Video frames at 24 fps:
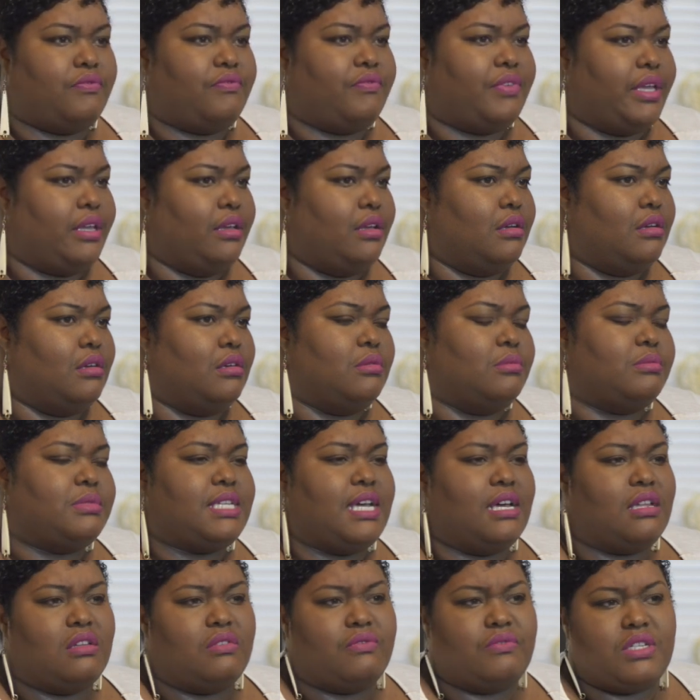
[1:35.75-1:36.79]
film,
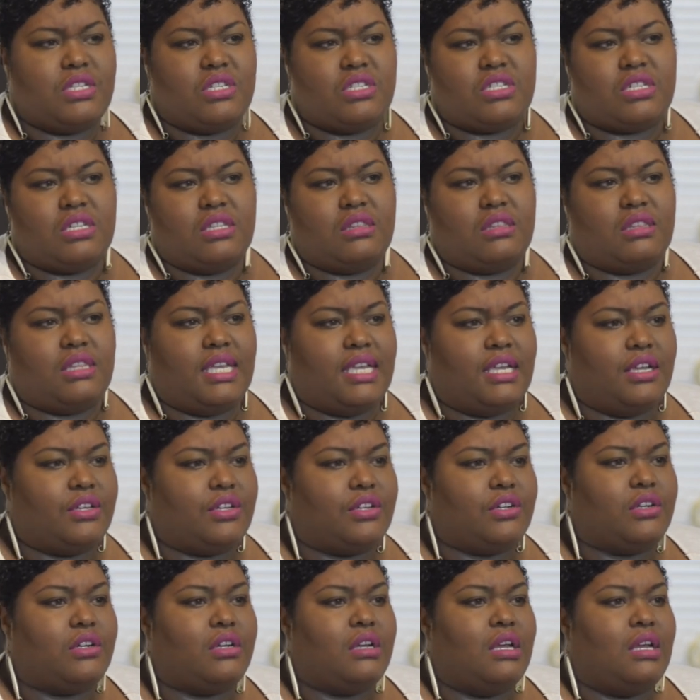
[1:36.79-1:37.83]
television,
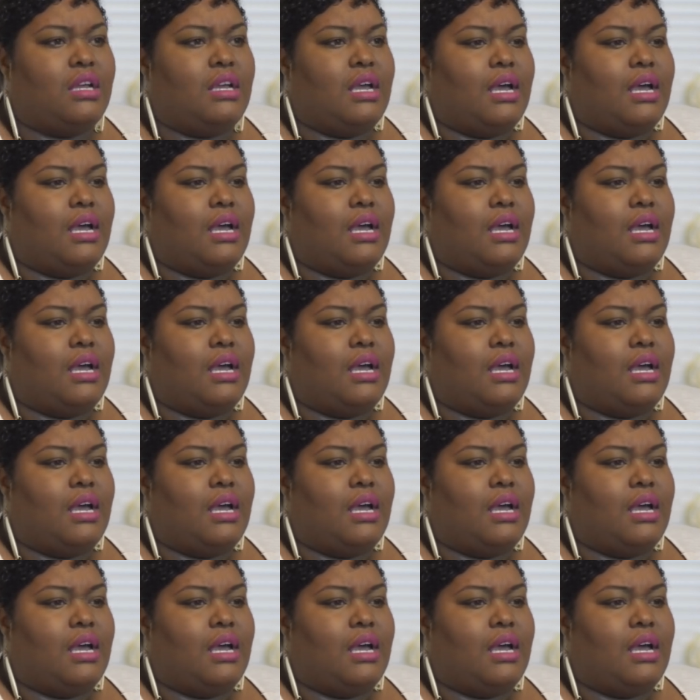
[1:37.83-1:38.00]
theater.